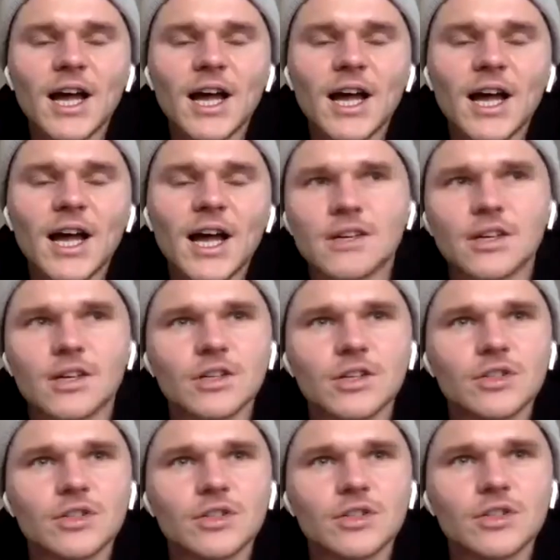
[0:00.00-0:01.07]
and it is
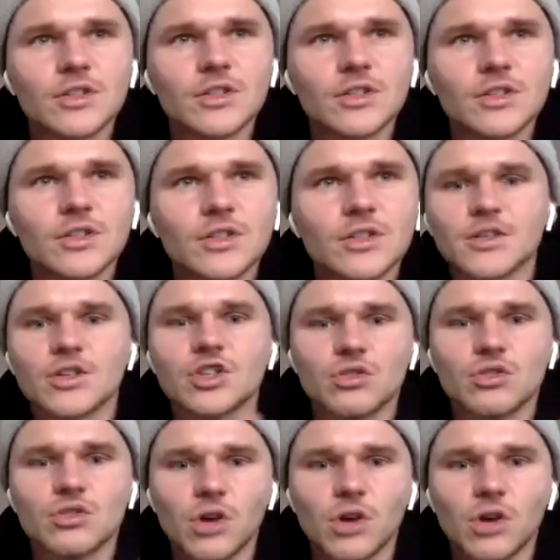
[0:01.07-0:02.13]
just a
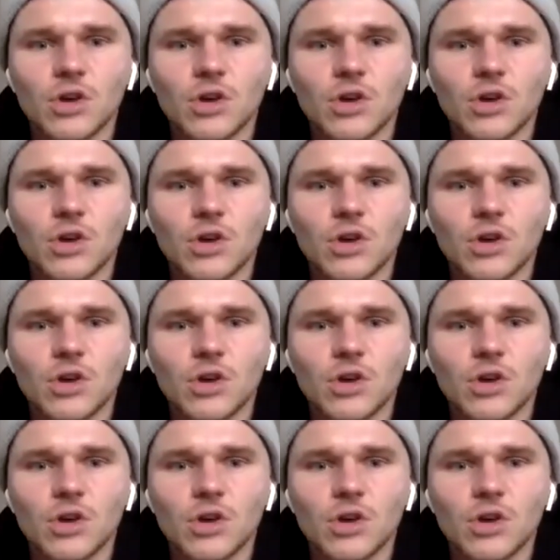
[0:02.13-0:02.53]
constant strive